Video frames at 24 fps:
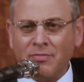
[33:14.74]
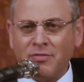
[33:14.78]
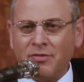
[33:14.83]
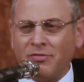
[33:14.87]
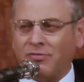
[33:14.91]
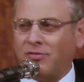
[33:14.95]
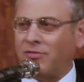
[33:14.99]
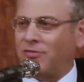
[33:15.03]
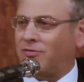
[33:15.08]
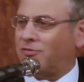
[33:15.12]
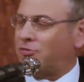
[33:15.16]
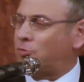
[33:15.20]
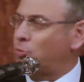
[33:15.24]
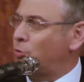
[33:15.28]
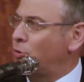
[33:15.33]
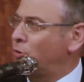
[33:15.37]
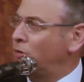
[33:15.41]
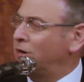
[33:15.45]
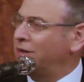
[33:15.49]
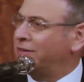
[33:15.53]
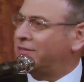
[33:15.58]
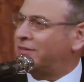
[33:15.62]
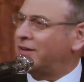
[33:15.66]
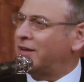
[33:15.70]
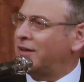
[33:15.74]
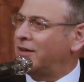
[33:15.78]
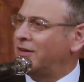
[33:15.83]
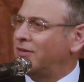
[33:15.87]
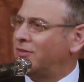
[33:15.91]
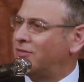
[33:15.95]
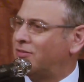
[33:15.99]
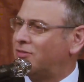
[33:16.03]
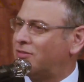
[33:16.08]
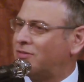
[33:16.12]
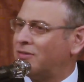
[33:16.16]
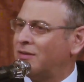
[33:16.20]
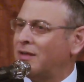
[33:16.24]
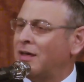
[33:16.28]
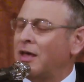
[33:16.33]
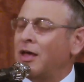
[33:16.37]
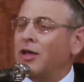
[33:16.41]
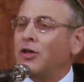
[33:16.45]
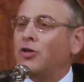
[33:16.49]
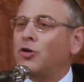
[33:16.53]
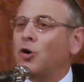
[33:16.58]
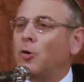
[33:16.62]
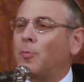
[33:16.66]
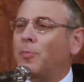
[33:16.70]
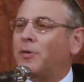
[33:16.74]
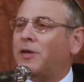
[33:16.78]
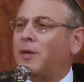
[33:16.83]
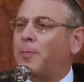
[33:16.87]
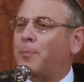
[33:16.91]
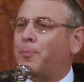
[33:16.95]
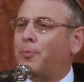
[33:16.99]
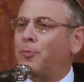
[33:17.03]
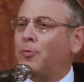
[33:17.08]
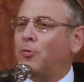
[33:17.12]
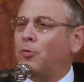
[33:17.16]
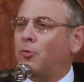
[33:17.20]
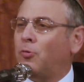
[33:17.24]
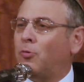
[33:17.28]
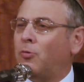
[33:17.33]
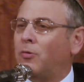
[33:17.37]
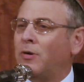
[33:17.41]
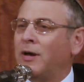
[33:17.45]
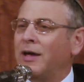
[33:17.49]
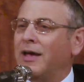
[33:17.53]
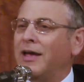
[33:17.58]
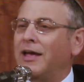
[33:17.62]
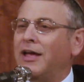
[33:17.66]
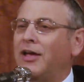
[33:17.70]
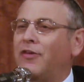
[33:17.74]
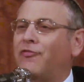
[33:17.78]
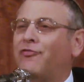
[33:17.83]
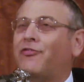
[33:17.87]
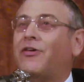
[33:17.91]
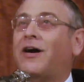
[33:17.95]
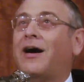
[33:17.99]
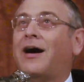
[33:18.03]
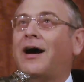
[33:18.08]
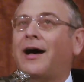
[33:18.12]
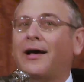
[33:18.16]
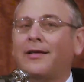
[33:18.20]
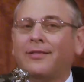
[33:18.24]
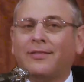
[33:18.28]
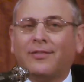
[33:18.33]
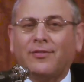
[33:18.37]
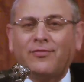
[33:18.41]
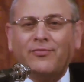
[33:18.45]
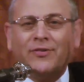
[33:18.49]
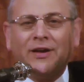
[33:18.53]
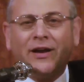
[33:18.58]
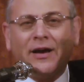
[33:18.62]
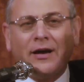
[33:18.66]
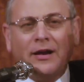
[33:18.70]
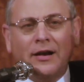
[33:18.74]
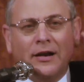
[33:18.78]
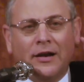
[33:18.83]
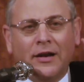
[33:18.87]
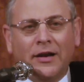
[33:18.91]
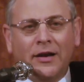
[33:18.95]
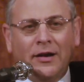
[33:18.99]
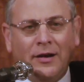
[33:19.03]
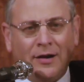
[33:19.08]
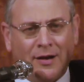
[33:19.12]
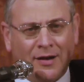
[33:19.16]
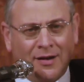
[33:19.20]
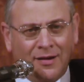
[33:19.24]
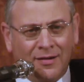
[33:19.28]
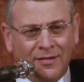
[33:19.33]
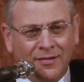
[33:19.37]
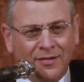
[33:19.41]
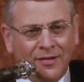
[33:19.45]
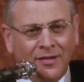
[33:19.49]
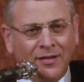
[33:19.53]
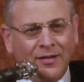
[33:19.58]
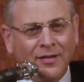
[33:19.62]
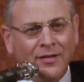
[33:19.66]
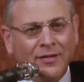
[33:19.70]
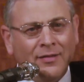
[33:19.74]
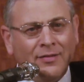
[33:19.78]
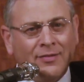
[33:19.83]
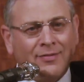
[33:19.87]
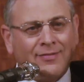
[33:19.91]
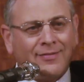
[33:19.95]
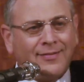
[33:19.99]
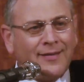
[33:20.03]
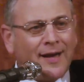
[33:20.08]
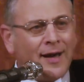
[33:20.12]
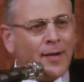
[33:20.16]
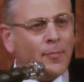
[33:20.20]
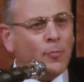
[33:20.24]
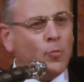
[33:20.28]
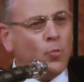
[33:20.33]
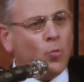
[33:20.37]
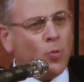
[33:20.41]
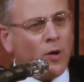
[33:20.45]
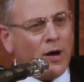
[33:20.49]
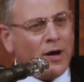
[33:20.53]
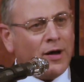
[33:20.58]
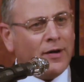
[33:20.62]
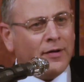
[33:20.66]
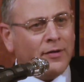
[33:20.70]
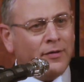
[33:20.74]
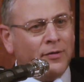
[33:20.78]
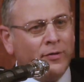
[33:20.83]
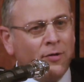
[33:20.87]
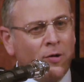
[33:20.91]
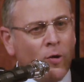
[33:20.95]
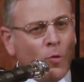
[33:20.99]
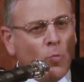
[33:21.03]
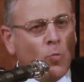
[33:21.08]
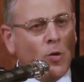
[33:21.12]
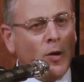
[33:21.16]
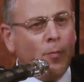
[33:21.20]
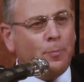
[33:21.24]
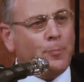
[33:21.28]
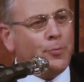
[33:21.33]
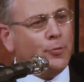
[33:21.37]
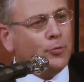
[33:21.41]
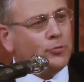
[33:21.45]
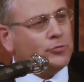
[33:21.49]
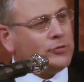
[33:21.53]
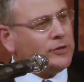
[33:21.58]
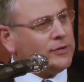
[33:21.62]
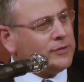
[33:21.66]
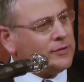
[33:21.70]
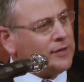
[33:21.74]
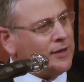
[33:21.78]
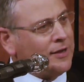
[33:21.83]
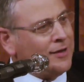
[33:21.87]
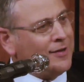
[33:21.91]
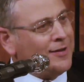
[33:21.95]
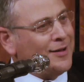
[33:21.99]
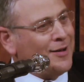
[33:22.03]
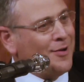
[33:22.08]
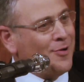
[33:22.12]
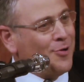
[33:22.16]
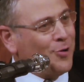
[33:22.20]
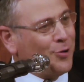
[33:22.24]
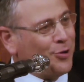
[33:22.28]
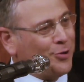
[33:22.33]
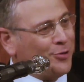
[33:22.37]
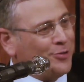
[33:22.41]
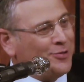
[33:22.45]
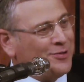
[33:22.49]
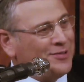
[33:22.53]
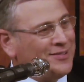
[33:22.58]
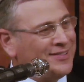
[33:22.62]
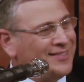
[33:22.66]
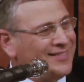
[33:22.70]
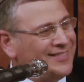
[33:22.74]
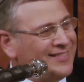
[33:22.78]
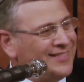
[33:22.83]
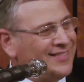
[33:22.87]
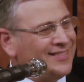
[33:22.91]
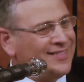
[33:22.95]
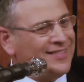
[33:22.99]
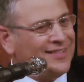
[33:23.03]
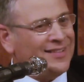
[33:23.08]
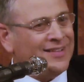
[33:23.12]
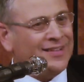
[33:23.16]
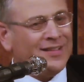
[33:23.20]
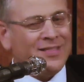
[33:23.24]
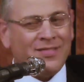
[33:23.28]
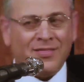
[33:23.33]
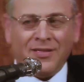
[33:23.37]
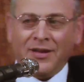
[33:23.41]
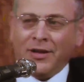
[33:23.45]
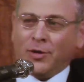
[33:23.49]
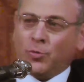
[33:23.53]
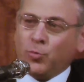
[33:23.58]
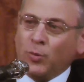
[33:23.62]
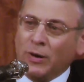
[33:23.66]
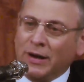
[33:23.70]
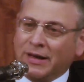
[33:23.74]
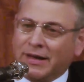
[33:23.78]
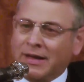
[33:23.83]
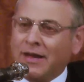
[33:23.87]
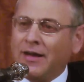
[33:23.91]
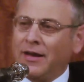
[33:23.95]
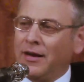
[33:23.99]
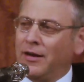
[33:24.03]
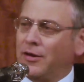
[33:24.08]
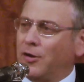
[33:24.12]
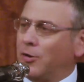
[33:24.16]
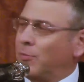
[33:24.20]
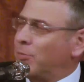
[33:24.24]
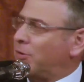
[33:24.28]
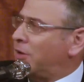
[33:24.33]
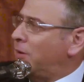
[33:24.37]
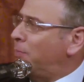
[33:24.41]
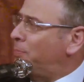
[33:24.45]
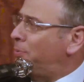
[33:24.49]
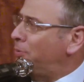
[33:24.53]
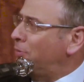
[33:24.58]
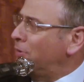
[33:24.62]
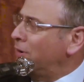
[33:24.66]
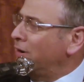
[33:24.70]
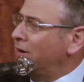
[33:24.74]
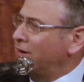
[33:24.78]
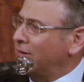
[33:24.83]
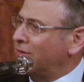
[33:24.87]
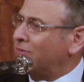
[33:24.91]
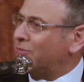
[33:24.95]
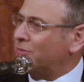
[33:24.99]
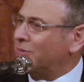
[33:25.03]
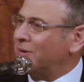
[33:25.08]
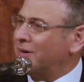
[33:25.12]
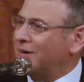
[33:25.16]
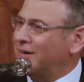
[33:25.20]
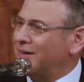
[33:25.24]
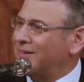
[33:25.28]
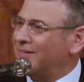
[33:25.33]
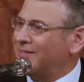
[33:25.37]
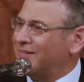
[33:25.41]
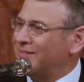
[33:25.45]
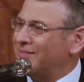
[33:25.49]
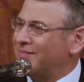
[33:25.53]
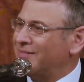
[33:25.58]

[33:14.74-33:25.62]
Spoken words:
This is 2 holy days. Yom Kippur, if chas v'chalila, someone will put it in a law, it will kill Yom Kippur in Israel.